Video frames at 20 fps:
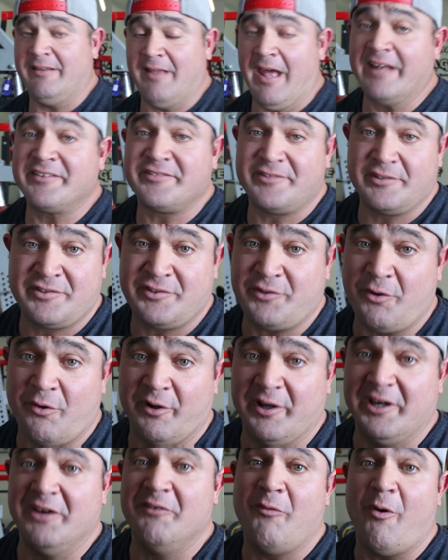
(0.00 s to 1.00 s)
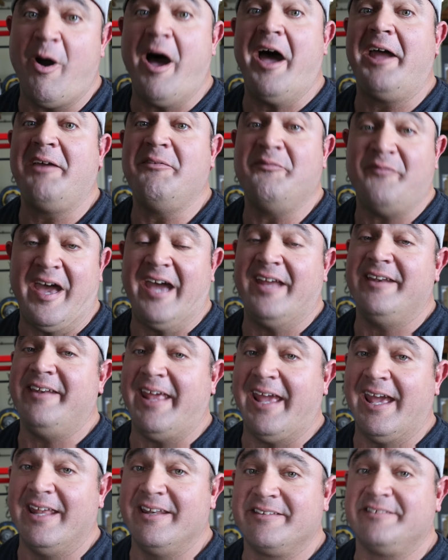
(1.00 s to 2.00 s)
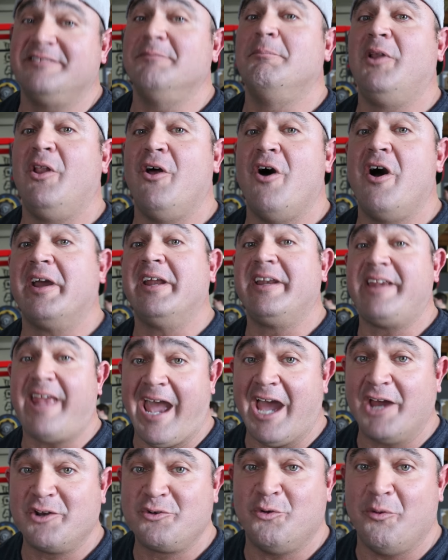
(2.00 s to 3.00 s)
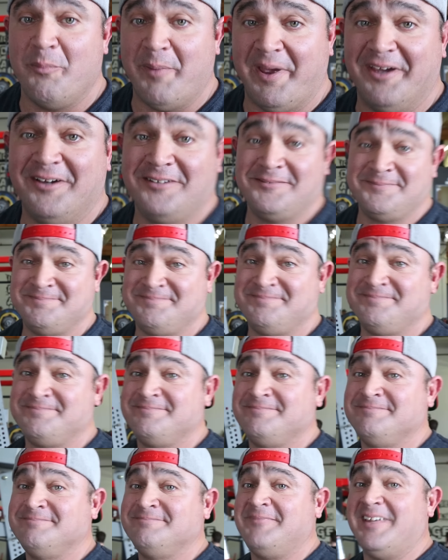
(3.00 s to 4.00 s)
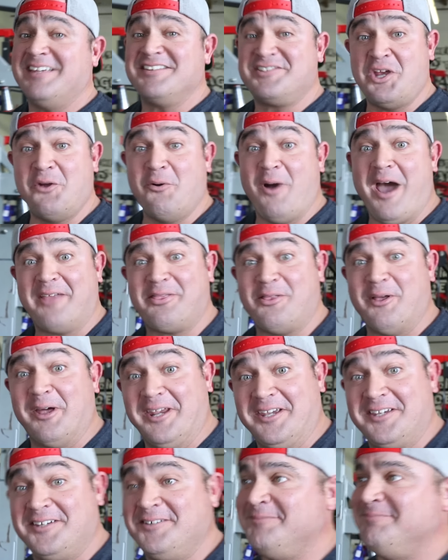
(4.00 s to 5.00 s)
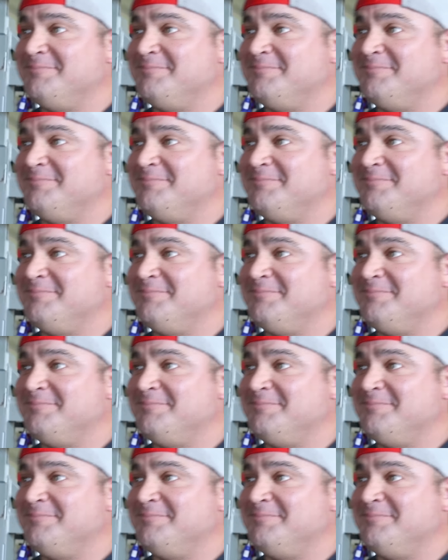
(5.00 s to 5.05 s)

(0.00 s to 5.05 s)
And that's the story of why Fat Dan doesn't belong in casual male. He's too athletic.